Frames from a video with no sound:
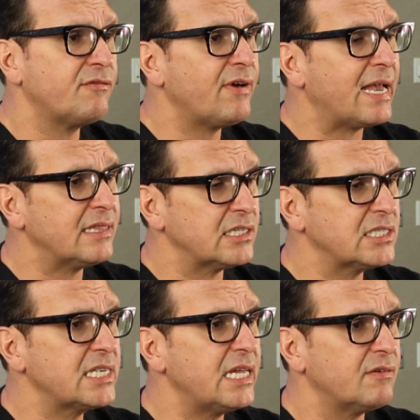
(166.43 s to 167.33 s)
the fat and the
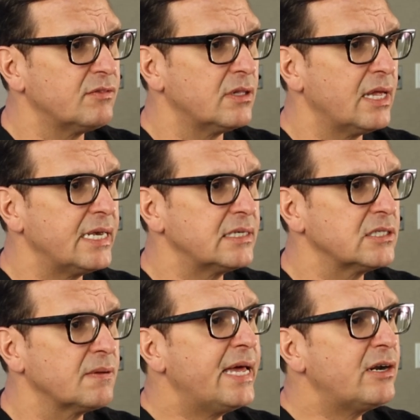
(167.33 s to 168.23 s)
skin of the
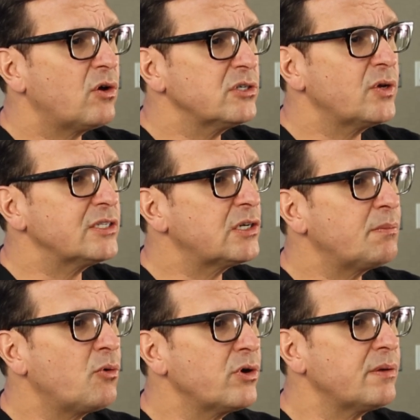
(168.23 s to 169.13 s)
legs. And it also has an
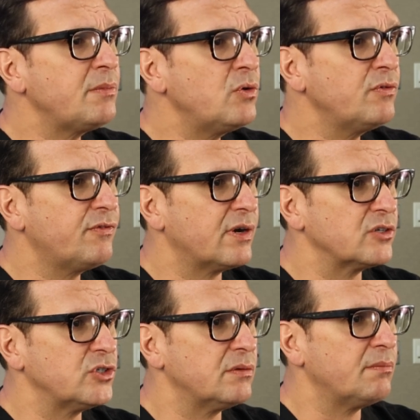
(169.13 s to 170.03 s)
important immune
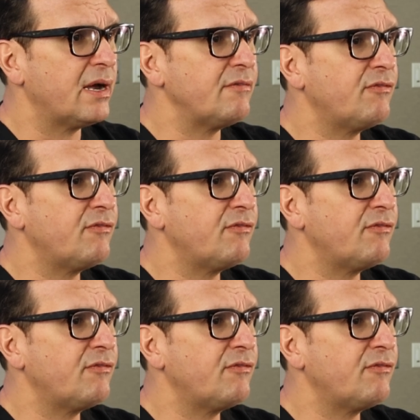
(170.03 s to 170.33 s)
function by